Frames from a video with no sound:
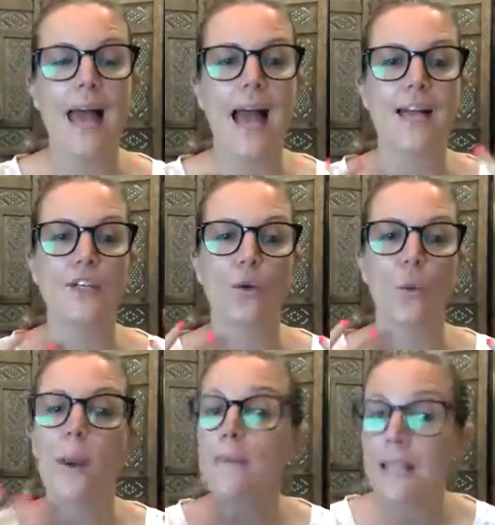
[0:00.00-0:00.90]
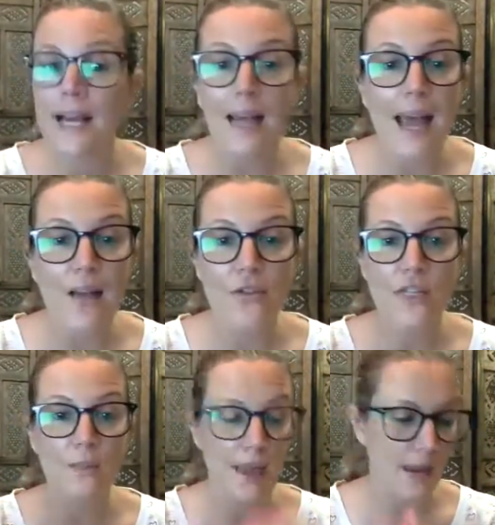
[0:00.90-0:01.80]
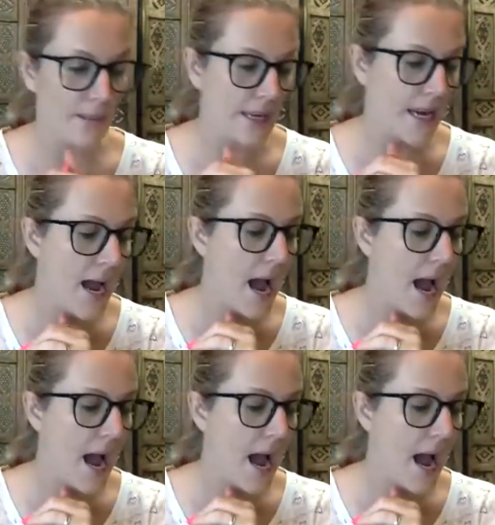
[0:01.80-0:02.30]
add your website address maybe,